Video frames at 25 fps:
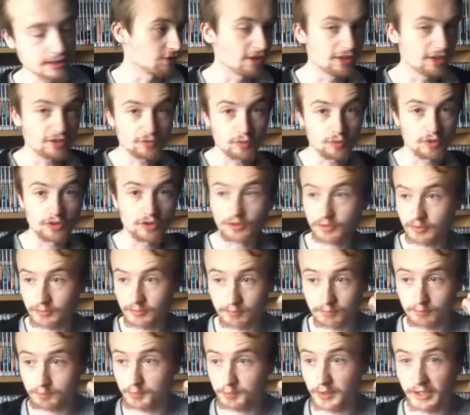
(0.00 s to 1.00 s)
So this was
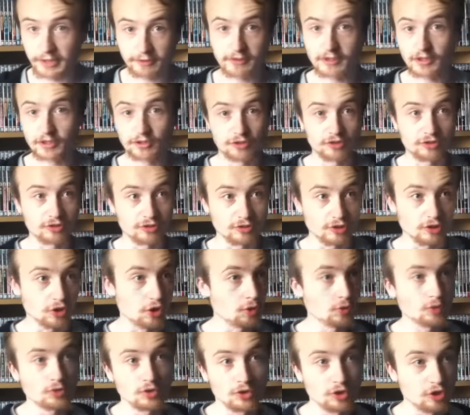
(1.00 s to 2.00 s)
Big Finish's
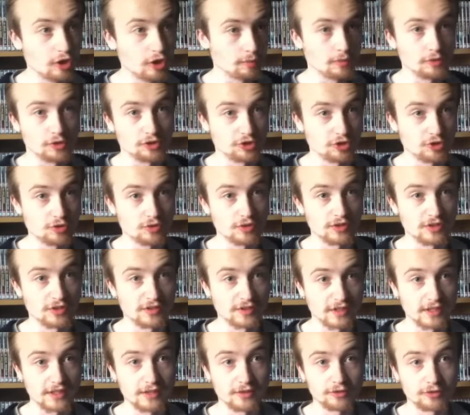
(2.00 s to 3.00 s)
golden
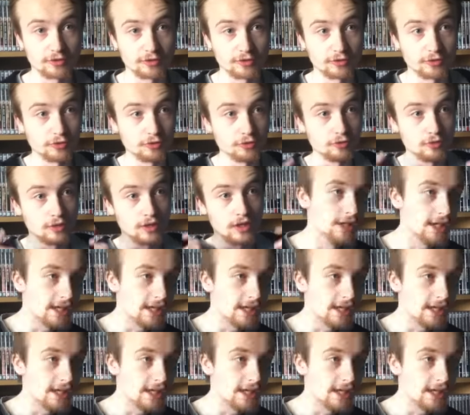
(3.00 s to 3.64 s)
opportunity to